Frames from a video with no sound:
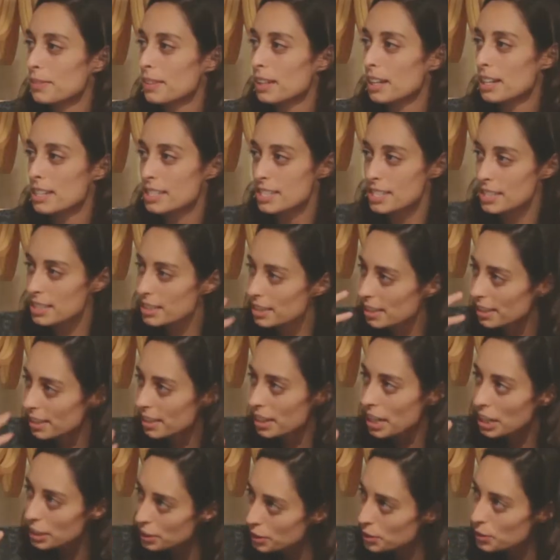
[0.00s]
as the
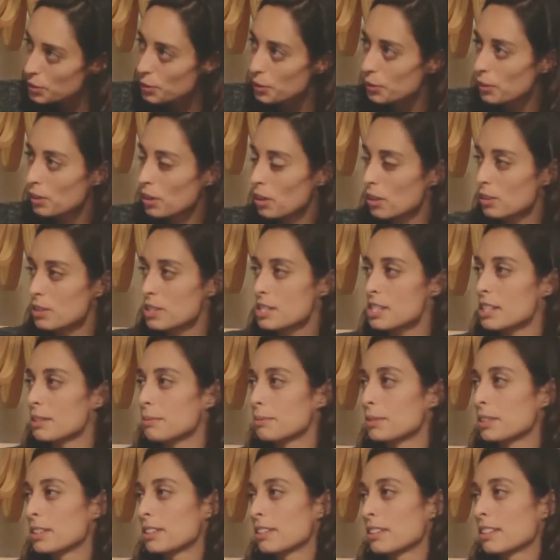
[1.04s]
nature
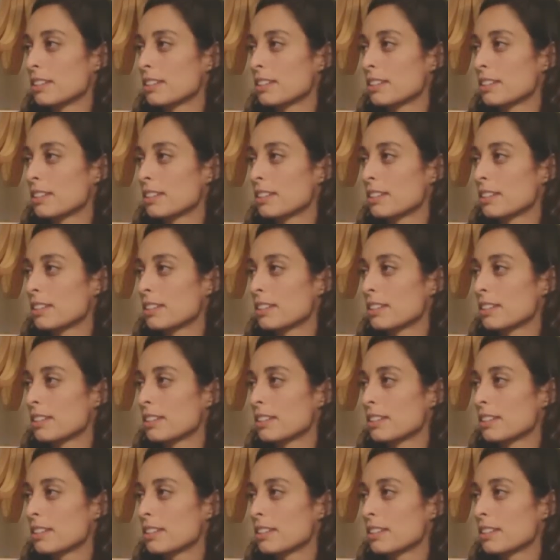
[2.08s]
concept?